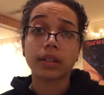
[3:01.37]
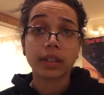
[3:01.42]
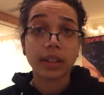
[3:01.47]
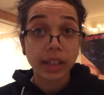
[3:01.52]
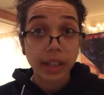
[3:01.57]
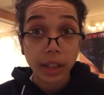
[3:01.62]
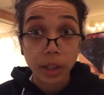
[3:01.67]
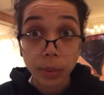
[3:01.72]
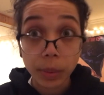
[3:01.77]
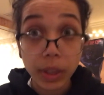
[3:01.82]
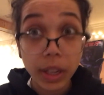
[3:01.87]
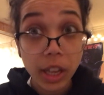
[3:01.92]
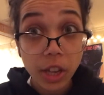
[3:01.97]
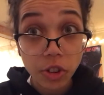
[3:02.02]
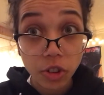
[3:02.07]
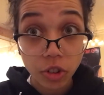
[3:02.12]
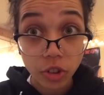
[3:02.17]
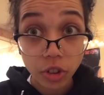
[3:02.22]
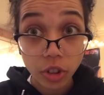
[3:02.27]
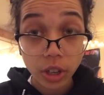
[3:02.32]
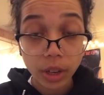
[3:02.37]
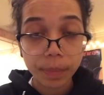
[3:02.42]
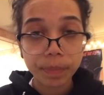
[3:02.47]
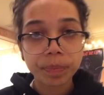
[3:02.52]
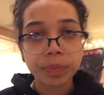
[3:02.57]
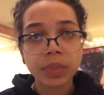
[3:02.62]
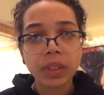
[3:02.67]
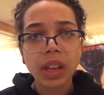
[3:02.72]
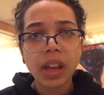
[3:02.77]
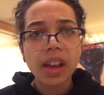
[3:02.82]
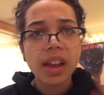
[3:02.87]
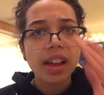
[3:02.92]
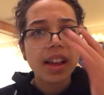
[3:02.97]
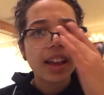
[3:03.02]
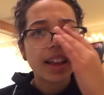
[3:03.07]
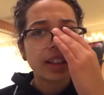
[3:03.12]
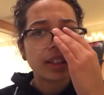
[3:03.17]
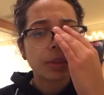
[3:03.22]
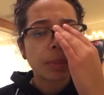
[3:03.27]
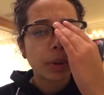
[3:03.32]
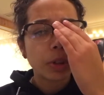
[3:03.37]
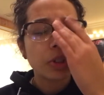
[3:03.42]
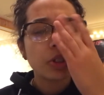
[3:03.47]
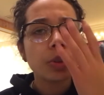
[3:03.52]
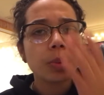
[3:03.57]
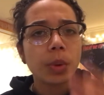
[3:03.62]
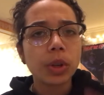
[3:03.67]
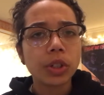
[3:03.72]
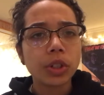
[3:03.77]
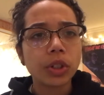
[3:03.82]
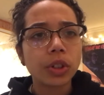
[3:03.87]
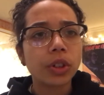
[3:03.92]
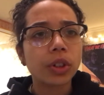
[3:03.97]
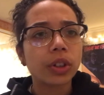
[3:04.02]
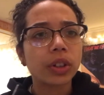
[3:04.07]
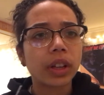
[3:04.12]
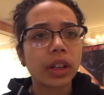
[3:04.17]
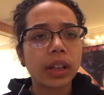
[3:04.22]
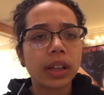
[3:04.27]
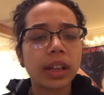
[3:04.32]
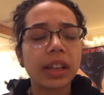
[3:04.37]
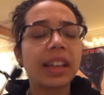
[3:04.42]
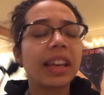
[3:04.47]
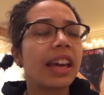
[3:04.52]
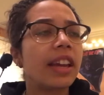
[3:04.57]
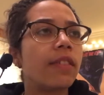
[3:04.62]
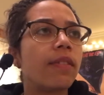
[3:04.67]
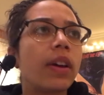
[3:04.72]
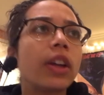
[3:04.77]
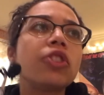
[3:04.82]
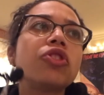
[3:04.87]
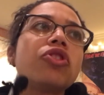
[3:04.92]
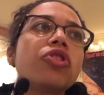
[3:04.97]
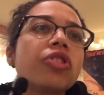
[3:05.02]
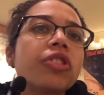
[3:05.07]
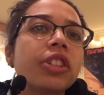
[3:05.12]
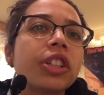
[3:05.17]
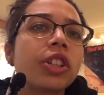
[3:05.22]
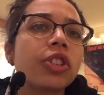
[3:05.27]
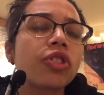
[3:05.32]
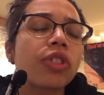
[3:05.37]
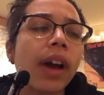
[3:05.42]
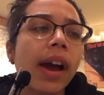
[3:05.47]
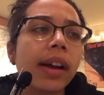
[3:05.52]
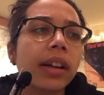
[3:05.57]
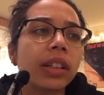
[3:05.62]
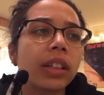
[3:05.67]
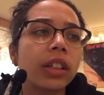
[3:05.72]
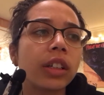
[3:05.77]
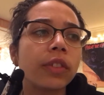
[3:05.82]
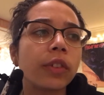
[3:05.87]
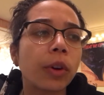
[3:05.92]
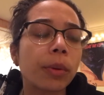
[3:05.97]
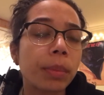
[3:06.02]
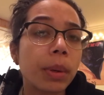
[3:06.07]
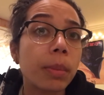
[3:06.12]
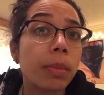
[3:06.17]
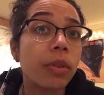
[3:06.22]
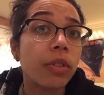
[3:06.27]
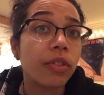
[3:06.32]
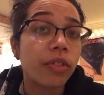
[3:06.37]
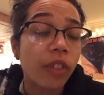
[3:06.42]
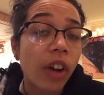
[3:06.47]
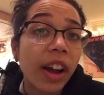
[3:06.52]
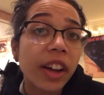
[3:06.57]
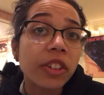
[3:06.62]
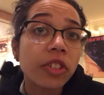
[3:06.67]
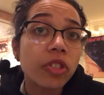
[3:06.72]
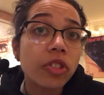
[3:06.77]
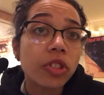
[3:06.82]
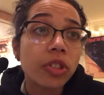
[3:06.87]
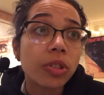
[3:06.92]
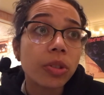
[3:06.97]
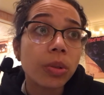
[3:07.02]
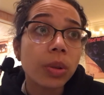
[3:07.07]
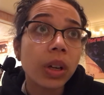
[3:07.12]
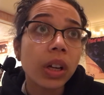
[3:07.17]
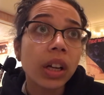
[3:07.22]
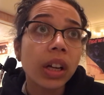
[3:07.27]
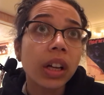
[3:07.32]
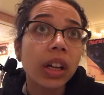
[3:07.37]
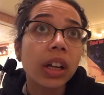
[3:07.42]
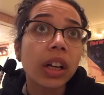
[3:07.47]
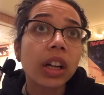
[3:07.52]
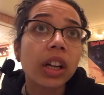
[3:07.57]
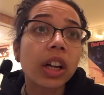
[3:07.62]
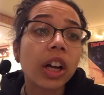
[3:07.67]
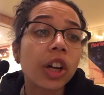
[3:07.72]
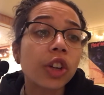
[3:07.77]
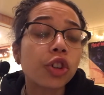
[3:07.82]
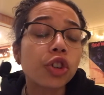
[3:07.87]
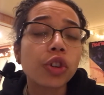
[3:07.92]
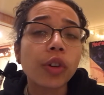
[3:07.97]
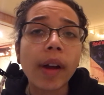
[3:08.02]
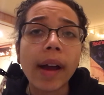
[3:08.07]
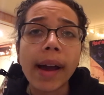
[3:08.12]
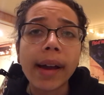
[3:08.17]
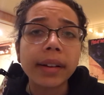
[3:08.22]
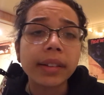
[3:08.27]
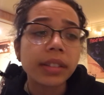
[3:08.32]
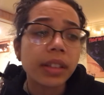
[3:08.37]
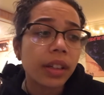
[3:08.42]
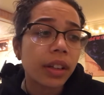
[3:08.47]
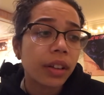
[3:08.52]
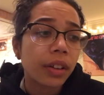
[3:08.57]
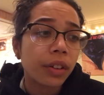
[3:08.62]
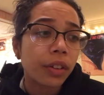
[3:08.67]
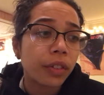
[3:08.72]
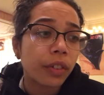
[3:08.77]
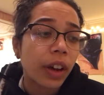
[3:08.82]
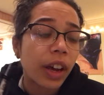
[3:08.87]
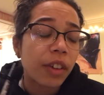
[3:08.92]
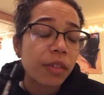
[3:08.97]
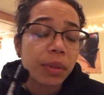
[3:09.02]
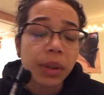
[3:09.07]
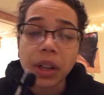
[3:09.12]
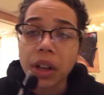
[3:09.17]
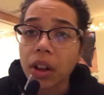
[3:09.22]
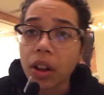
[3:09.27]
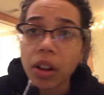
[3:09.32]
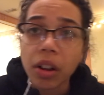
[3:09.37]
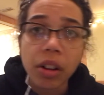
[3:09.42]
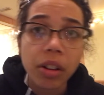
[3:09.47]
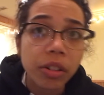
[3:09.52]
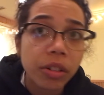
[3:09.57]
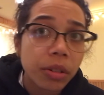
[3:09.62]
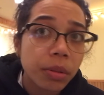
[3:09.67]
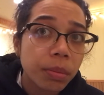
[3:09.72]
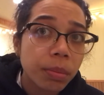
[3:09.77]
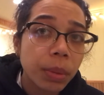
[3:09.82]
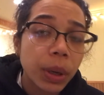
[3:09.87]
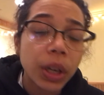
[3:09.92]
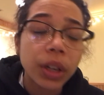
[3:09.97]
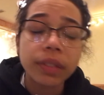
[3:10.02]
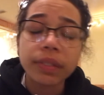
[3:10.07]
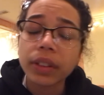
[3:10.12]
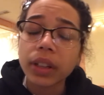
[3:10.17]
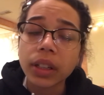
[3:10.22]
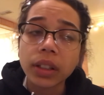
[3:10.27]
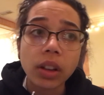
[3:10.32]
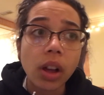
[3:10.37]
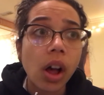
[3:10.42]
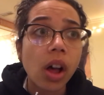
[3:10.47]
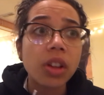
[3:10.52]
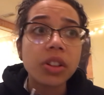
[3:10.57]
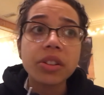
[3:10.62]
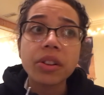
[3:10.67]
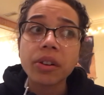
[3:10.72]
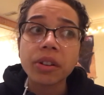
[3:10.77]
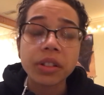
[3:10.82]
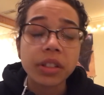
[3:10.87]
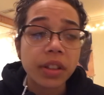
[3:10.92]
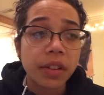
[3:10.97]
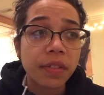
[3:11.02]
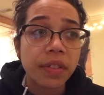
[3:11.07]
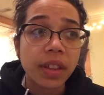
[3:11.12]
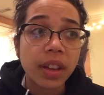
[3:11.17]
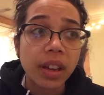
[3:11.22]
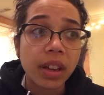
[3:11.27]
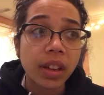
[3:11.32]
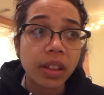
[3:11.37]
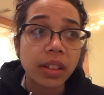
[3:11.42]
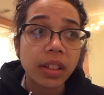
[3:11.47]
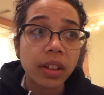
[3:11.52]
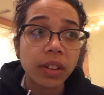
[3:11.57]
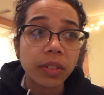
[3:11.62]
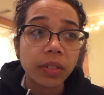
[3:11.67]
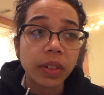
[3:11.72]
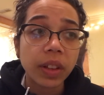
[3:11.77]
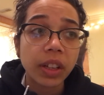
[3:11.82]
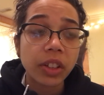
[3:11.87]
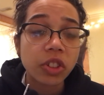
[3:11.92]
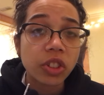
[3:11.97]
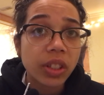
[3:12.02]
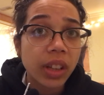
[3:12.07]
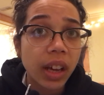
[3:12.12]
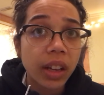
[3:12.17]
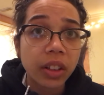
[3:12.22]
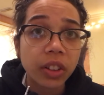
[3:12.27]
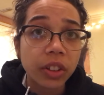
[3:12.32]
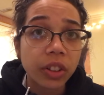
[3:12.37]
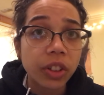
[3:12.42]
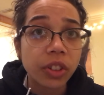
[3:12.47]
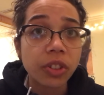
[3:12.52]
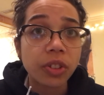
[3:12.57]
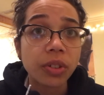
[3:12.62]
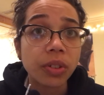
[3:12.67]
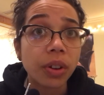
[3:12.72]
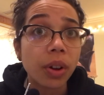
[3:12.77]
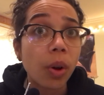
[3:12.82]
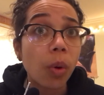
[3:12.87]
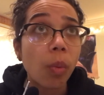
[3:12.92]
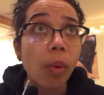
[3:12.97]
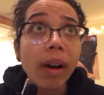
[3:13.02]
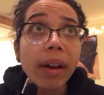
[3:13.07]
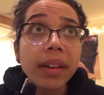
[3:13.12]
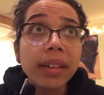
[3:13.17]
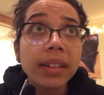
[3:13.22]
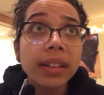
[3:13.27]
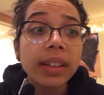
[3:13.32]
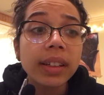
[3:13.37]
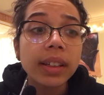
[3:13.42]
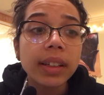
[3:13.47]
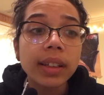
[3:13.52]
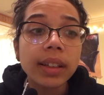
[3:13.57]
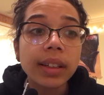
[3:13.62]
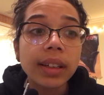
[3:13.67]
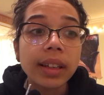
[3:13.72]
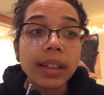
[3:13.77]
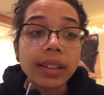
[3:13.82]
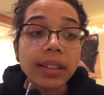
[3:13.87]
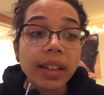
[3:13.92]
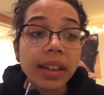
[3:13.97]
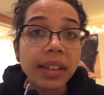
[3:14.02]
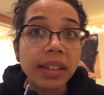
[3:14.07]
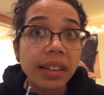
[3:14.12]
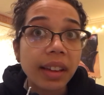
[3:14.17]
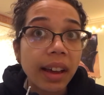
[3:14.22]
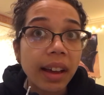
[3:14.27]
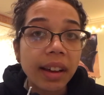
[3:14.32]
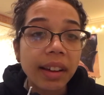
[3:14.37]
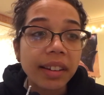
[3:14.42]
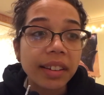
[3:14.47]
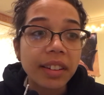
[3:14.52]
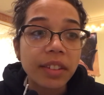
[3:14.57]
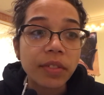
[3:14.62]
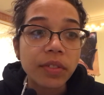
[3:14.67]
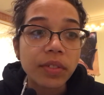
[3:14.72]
in a relationship? Especially when you're like conventionally attractive, or people find you attractive. I've been called perfect, all sorts of things. They just kind of look at you and go, what? And it's like, yeah, I've